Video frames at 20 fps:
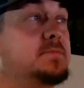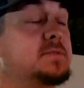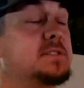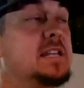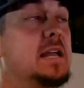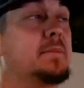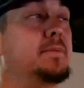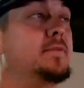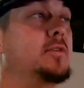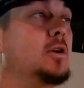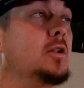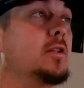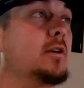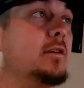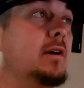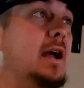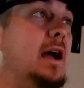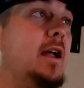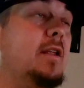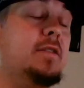step foot on the
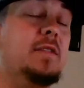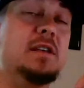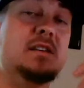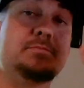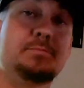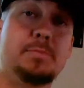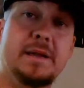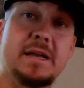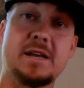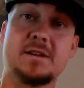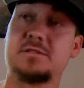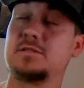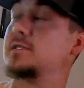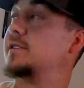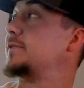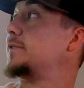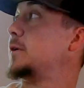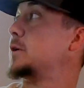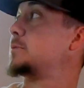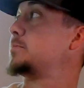ground, these pins are the
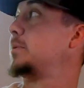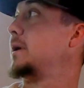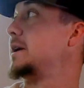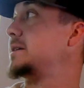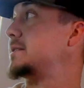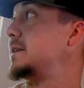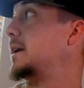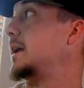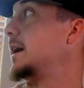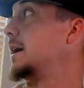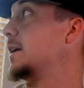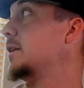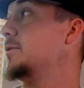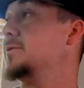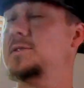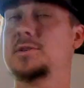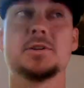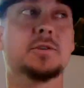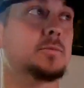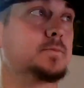first place that I go
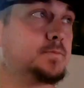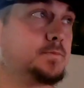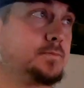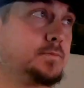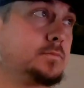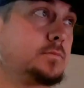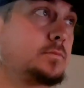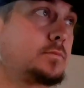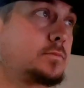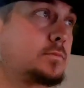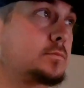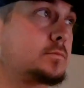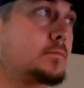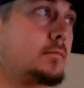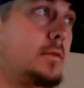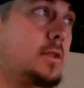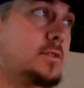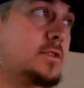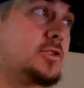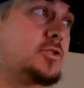to
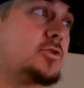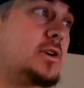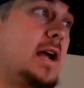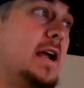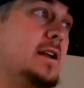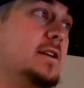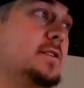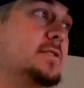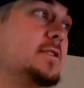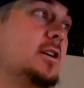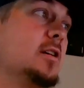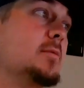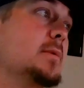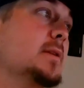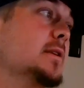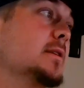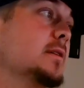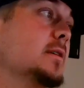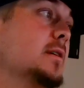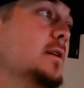try to
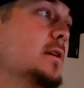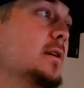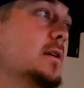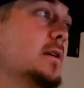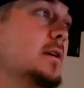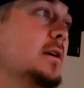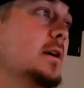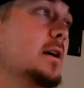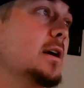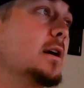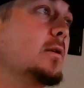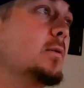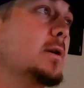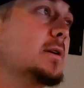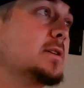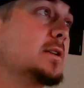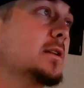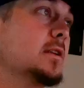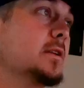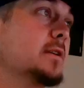determine what
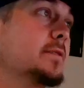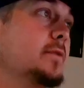to look